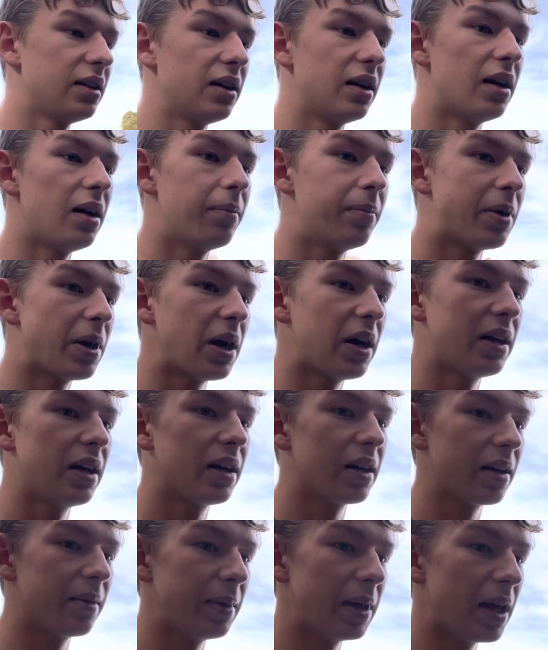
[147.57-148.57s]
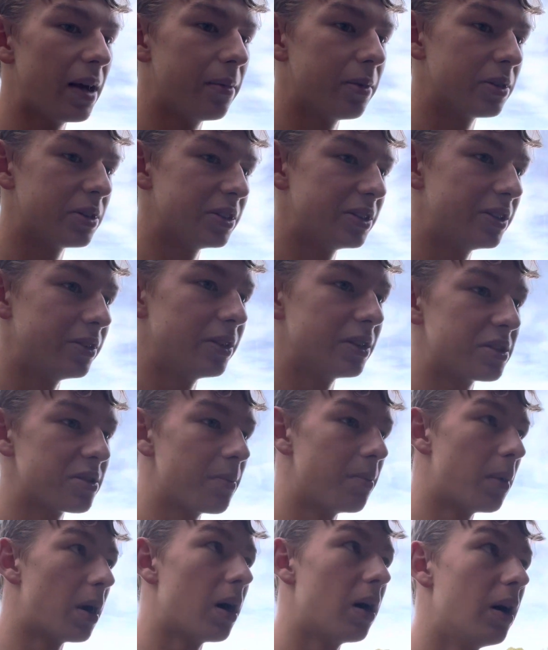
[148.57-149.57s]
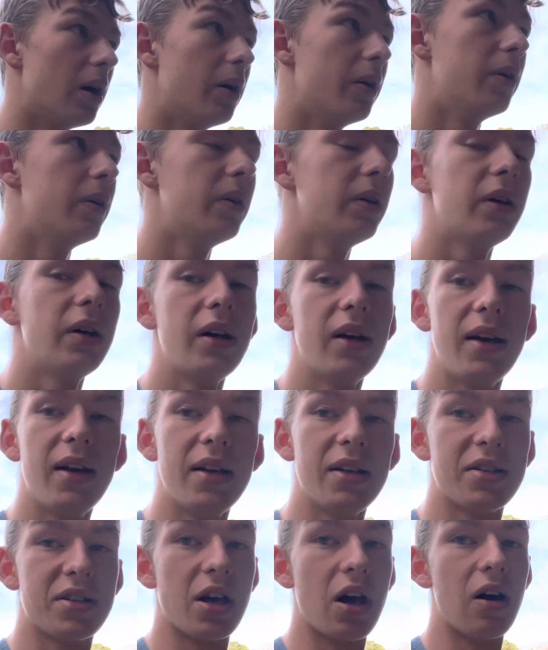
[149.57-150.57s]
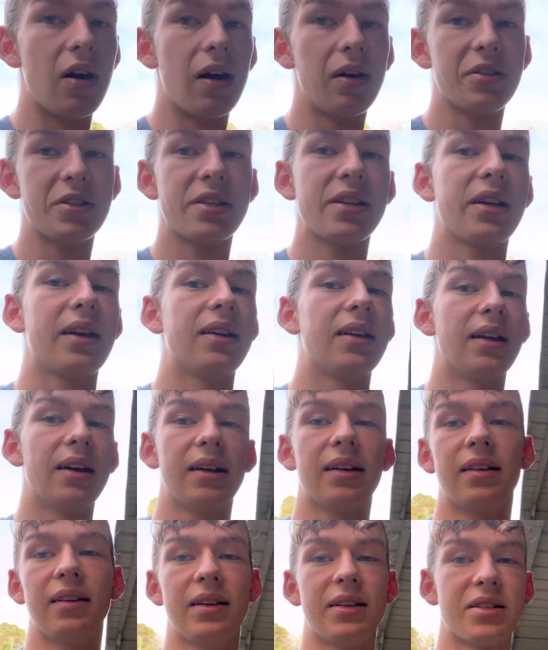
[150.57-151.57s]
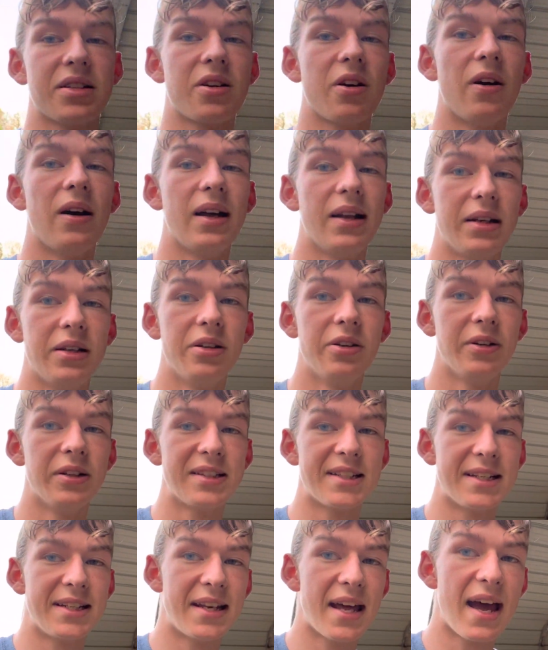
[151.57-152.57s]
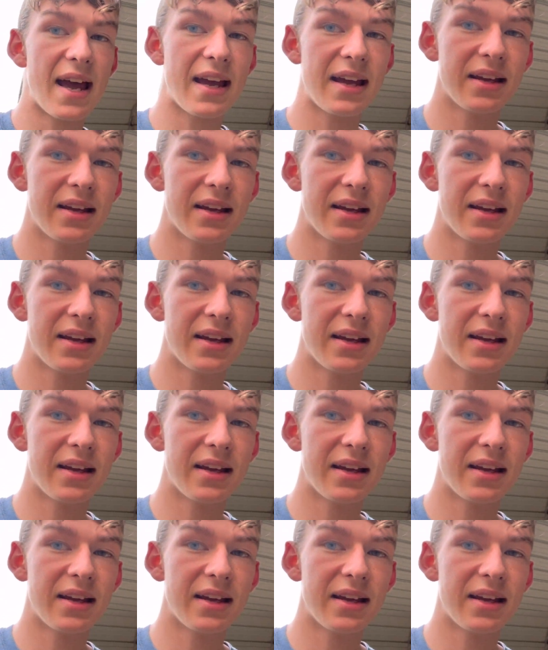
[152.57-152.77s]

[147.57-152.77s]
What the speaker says: I'm probably not going to be able to do it tomorrow. So I was thinking, like, let's go ahead and do it today.